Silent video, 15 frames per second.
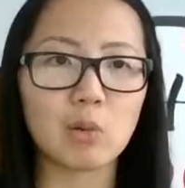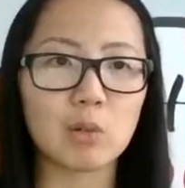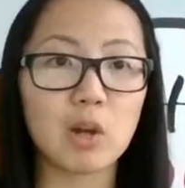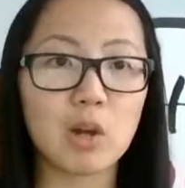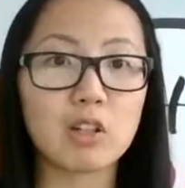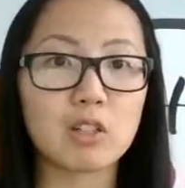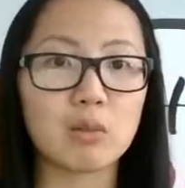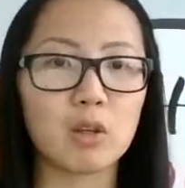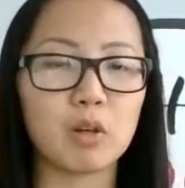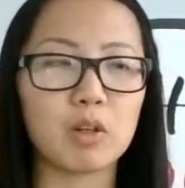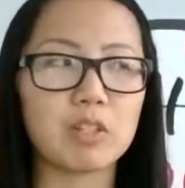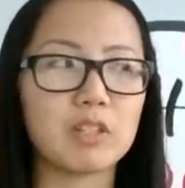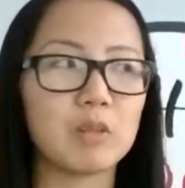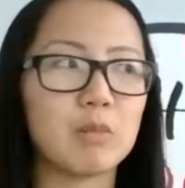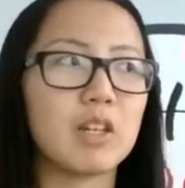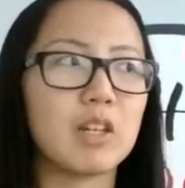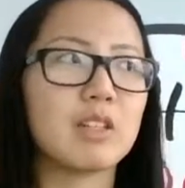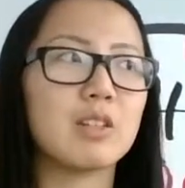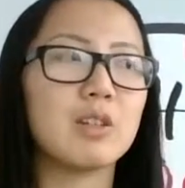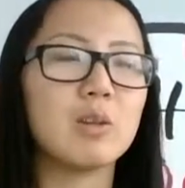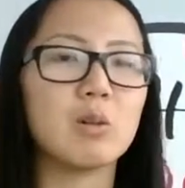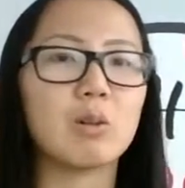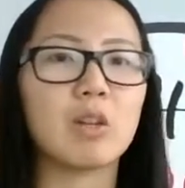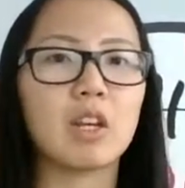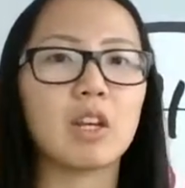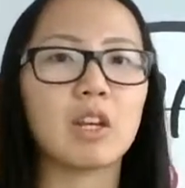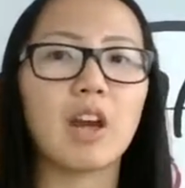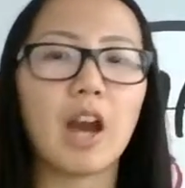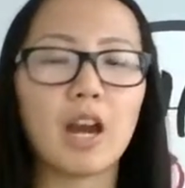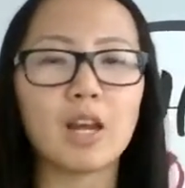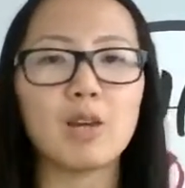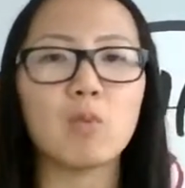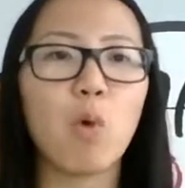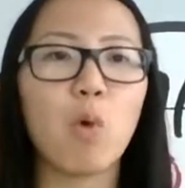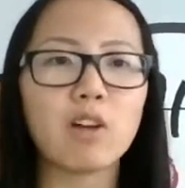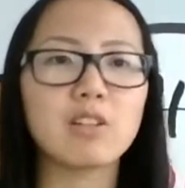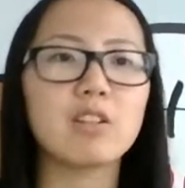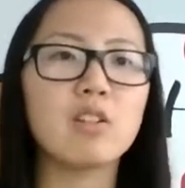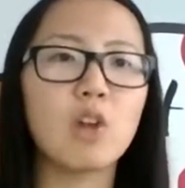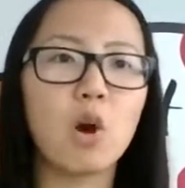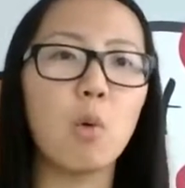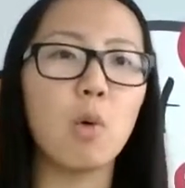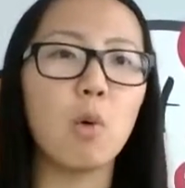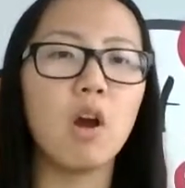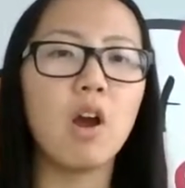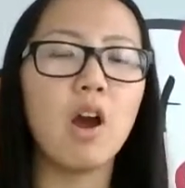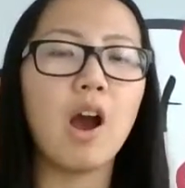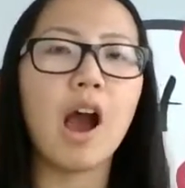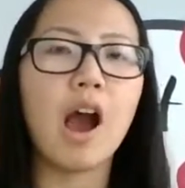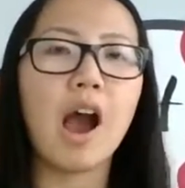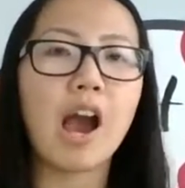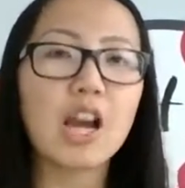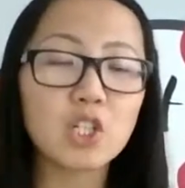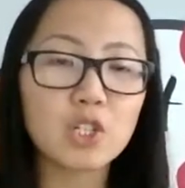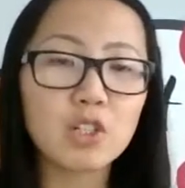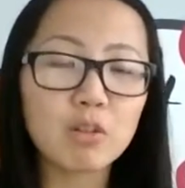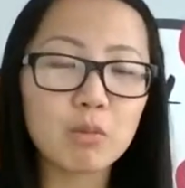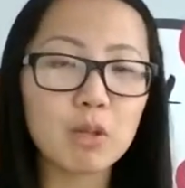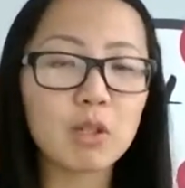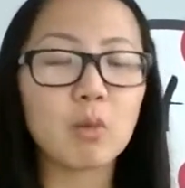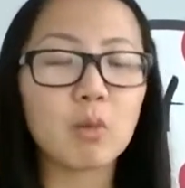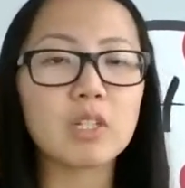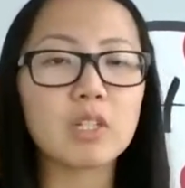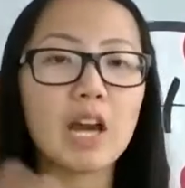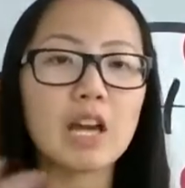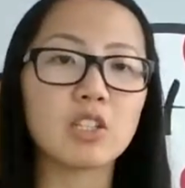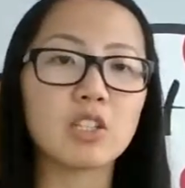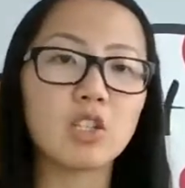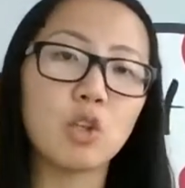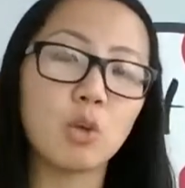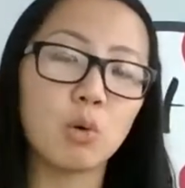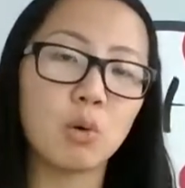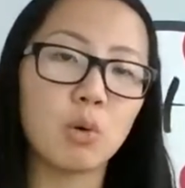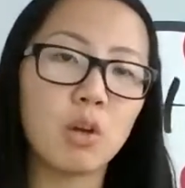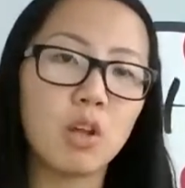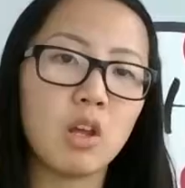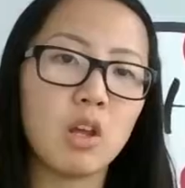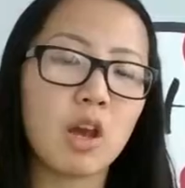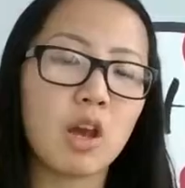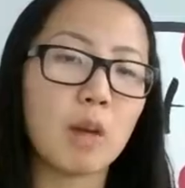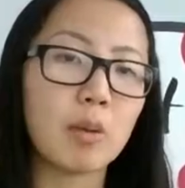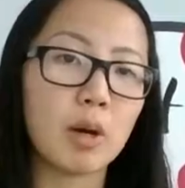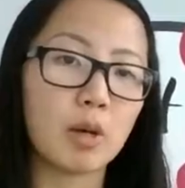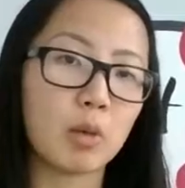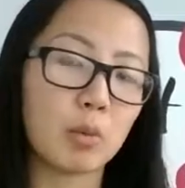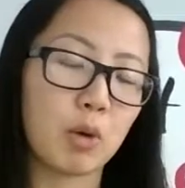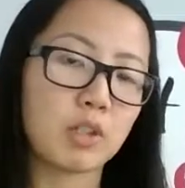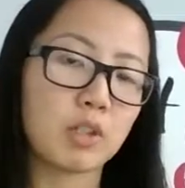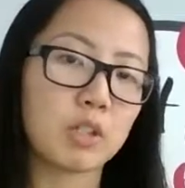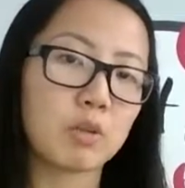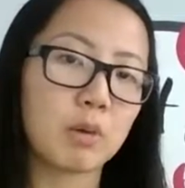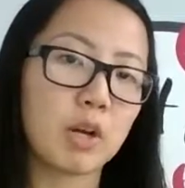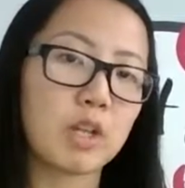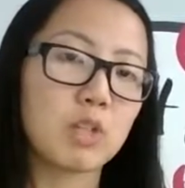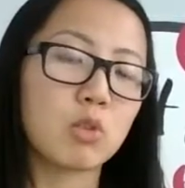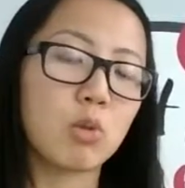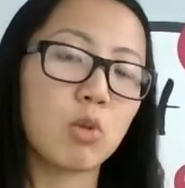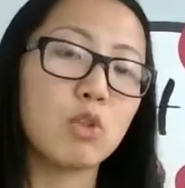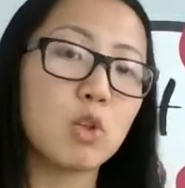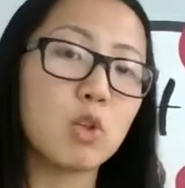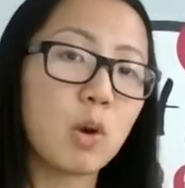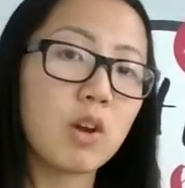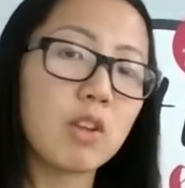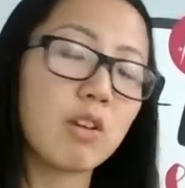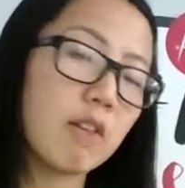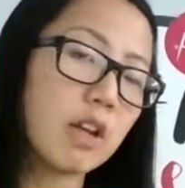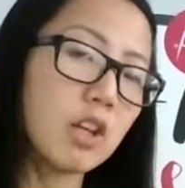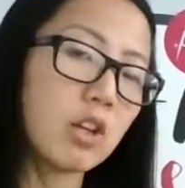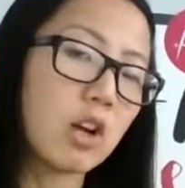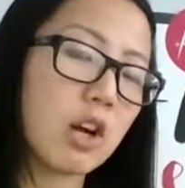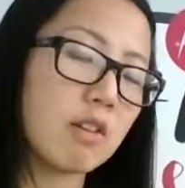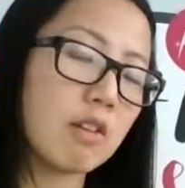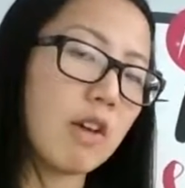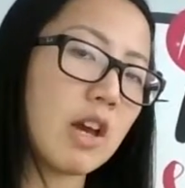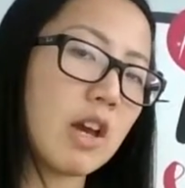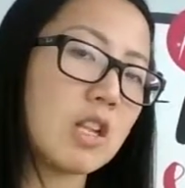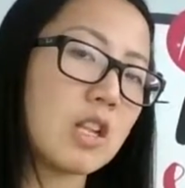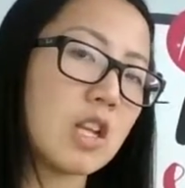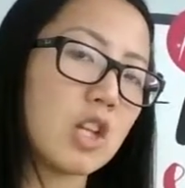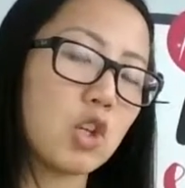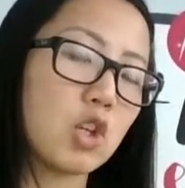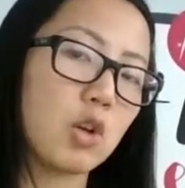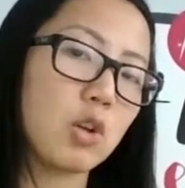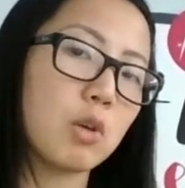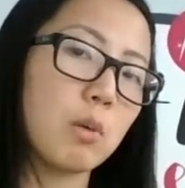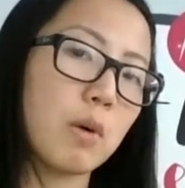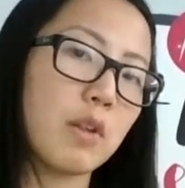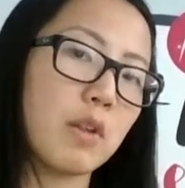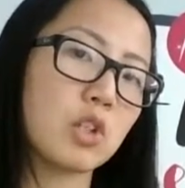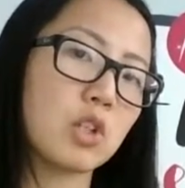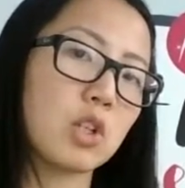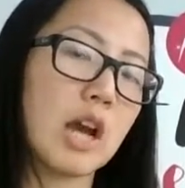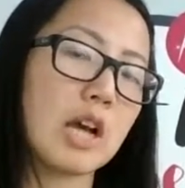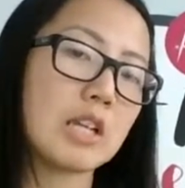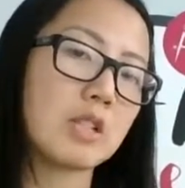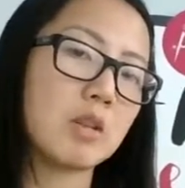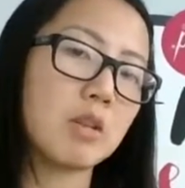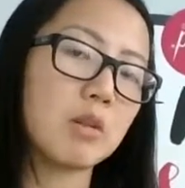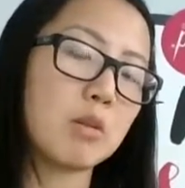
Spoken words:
talk to me, because I'm like, dude, like I want to know. I shouldn't be the one to ask you about your product, right? So if you are the vendor at an event, then you're the one that's going to ask